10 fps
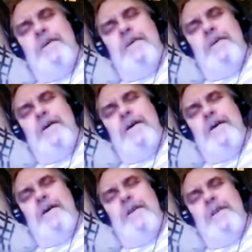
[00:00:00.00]

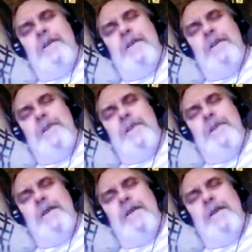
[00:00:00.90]
I being
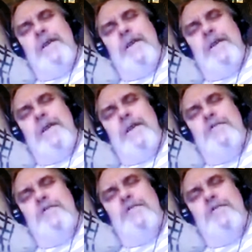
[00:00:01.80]
the
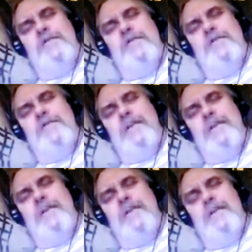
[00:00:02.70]
spokesman,
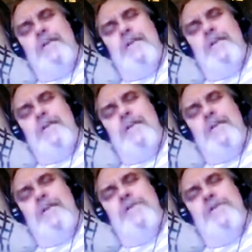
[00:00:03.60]

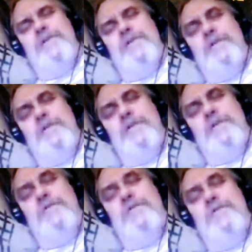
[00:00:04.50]

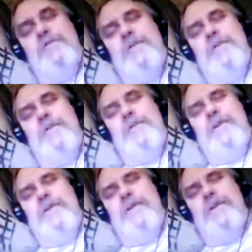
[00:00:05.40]
spokeswoman
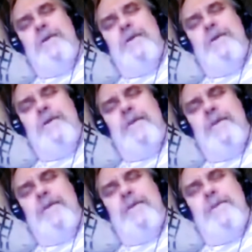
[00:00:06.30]

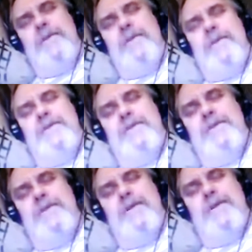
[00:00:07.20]
for this
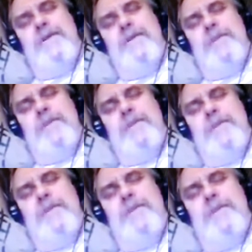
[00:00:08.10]

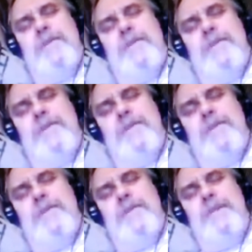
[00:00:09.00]
method, and it
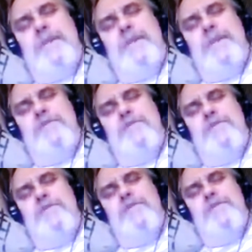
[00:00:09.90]
came
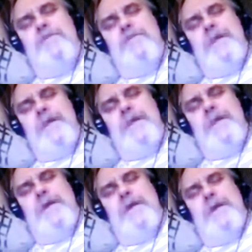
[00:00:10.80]
through me
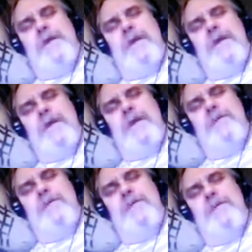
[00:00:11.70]
out
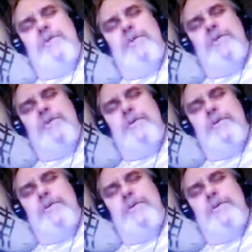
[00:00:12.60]
to you,